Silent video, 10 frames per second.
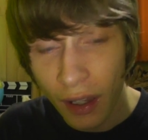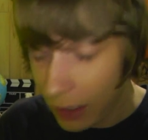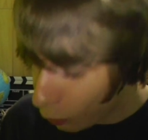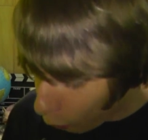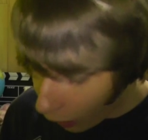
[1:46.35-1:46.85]

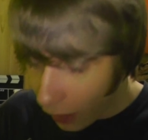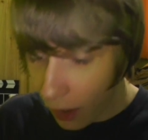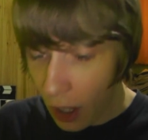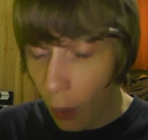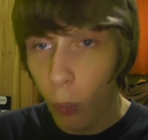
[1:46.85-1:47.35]
Like,
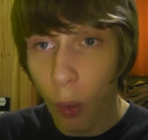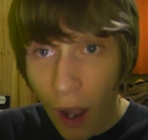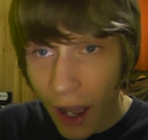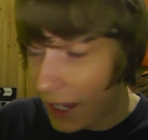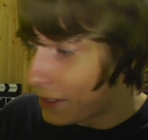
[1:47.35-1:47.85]
what?
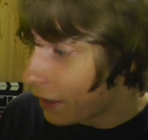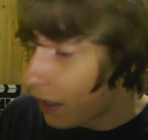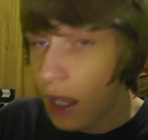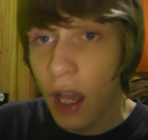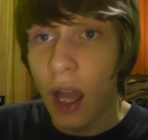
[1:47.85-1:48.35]
Why
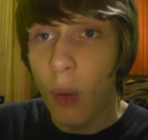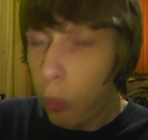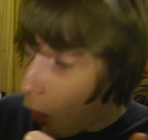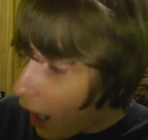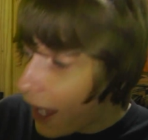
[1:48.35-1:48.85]

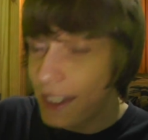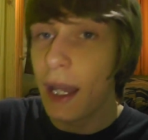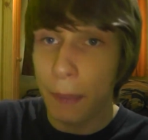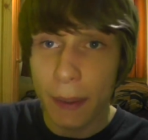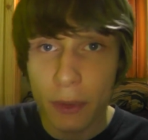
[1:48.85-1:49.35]

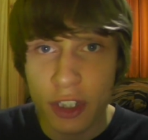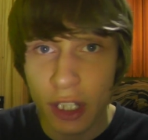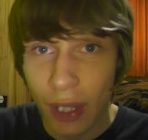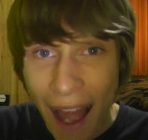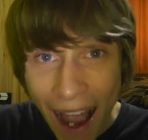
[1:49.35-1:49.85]
are people
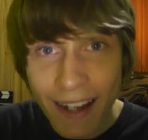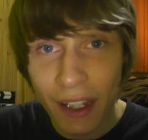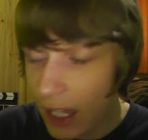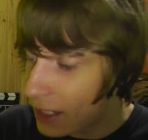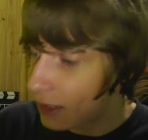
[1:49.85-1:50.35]
still
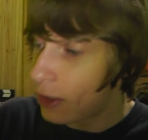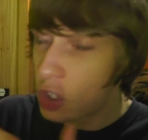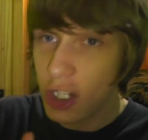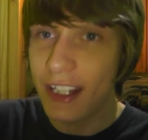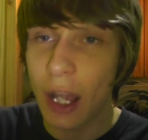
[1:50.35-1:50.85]
analysing the
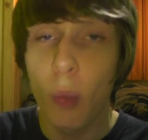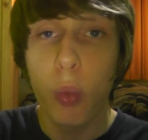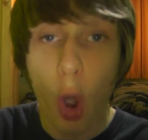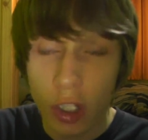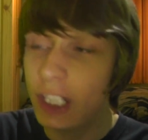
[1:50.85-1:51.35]
shit?
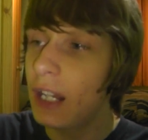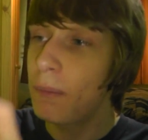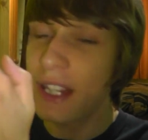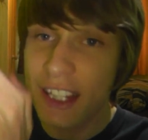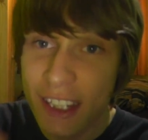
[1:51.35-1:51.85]
What
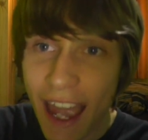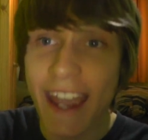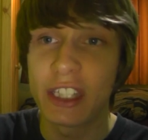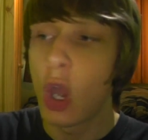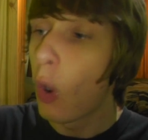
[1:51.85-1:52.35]
can be
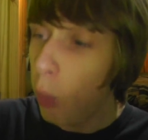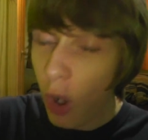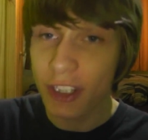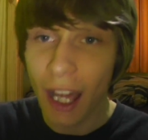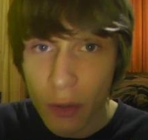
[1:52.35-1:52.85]
said?
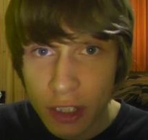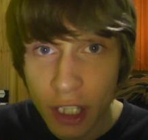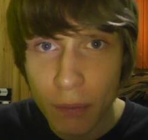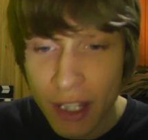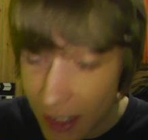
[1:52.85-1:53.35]
What else
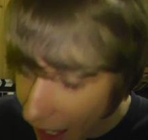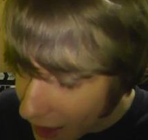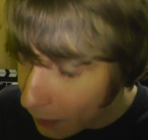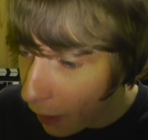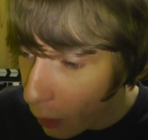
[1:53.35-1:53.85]
can be
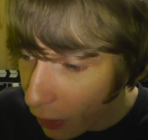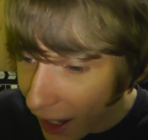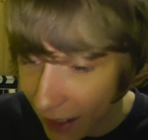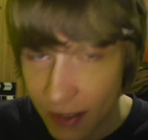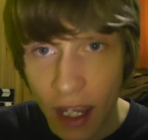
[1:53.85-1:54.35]
said about
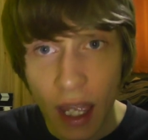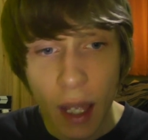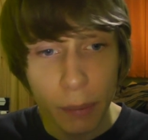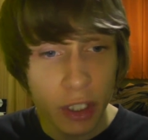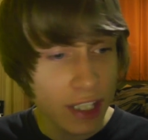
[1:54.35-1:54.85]
that?
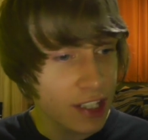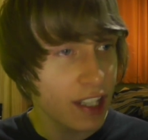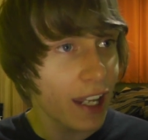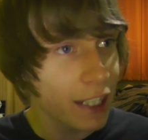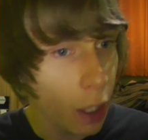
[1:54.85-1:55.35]
Bloody
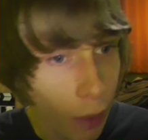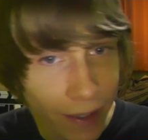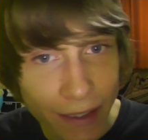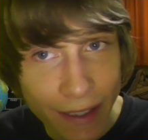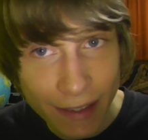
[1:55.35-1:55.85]

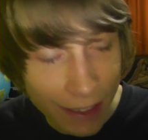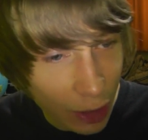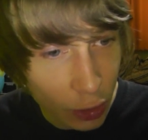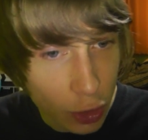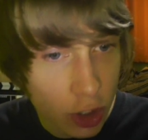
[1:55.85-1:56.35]

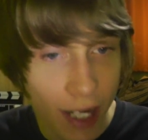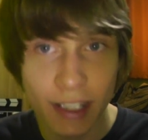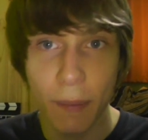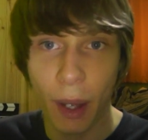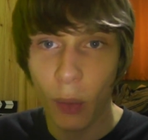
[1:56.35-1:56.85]
psychoanalytical
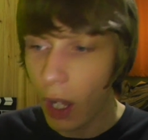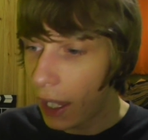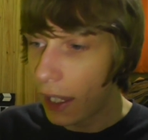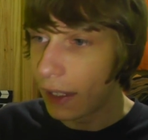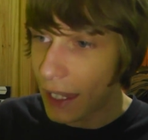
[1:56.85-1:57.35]
shit about
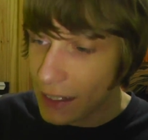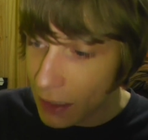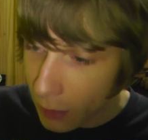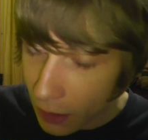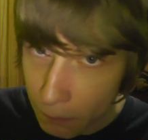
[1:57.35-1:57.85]

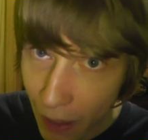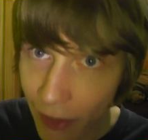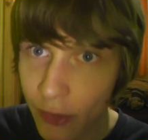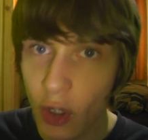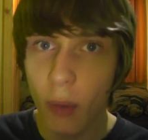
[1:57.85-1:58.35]
Lady
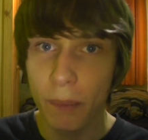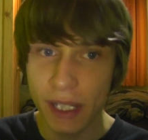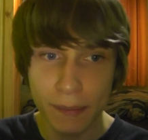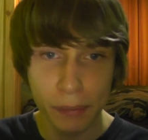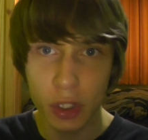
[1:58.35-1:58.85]
Macbeth not
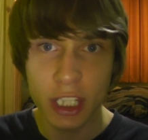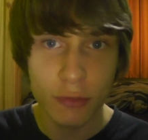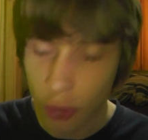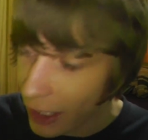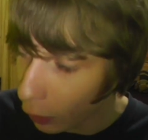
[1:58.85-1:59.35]
being bloody
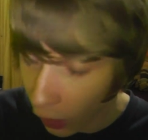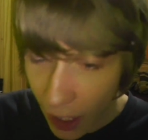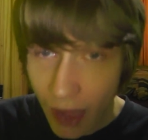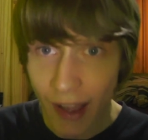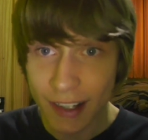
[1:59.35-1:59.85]
real.
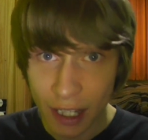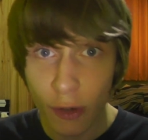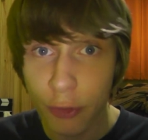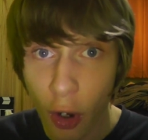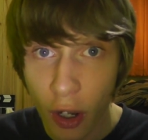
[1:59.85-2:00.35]
That's
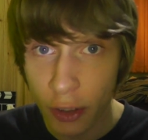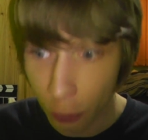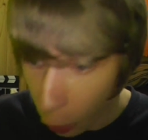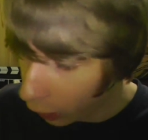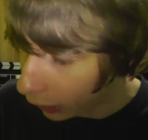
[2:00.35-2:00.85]
how far it's
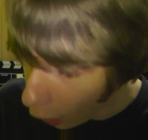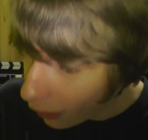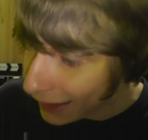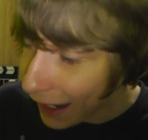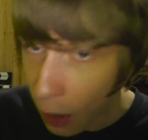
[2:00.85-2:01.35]
fucking
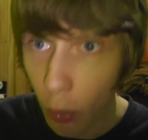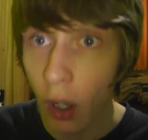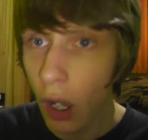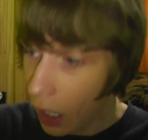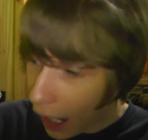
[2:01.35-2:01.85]
got now.
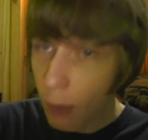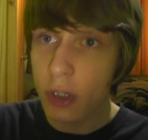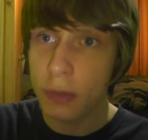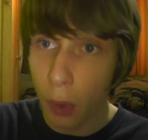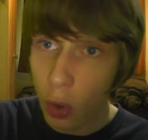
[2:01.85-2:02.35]
How
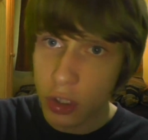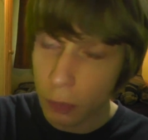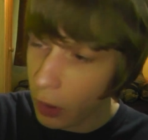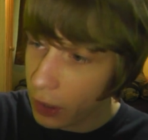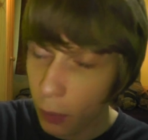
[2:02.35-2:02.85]
much more do
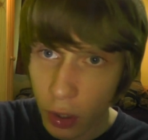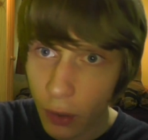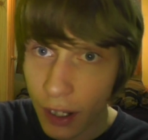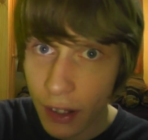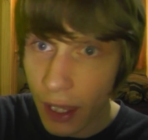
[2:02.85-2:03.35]
you want
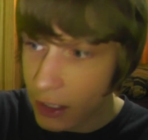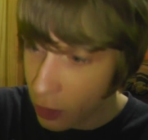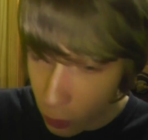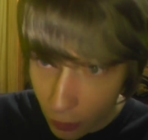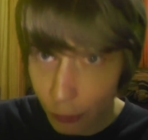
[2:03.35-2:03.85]
to analyse
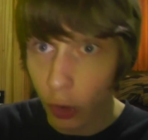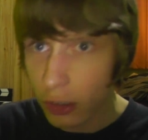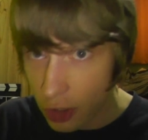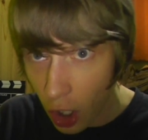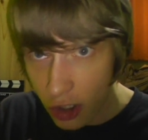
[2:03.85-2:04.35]
it? Do you want to
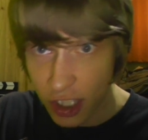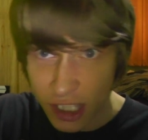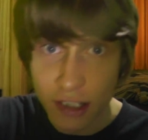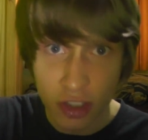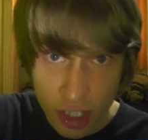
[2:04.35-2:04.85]
fucking start
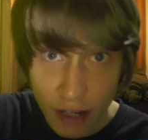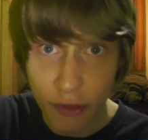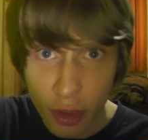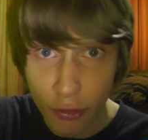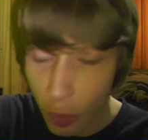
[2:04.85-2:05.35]

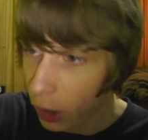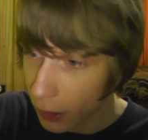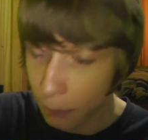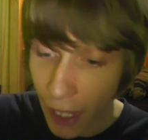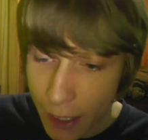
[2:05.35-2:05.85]
sniffing the
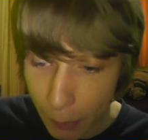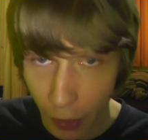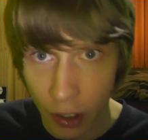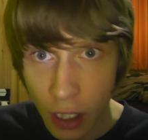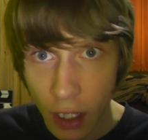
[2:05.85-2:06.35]
fucking
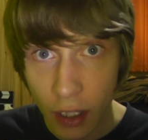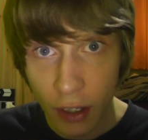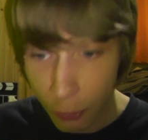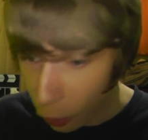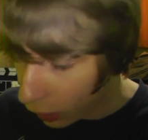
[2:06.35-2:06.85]
paper?
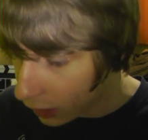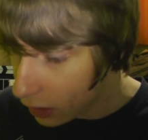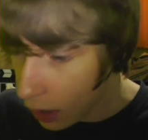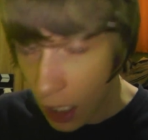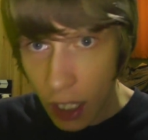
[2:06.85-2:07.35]
And
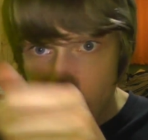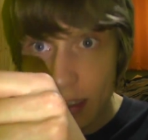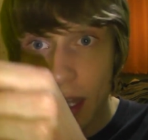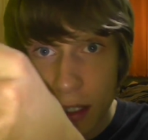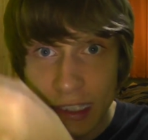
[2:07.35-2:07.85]
fucking
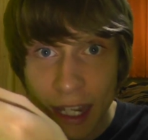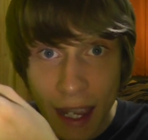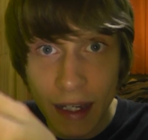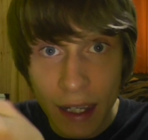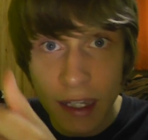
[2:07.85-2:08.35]

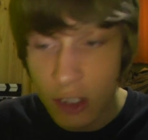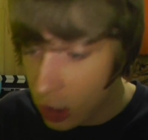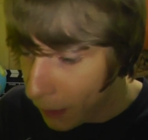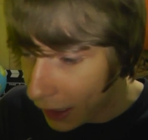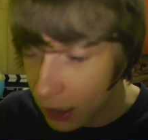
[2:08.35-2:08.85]
DNA
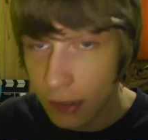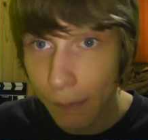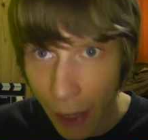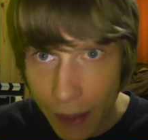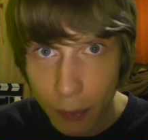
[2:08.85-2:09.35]
inspecting the
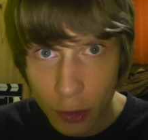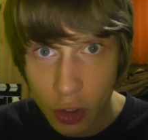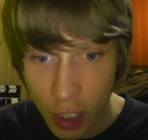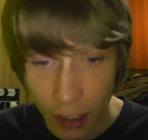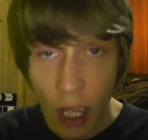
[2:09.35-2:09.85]
paper and
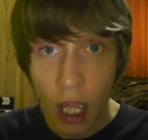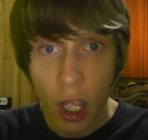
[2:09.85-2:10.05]
shit?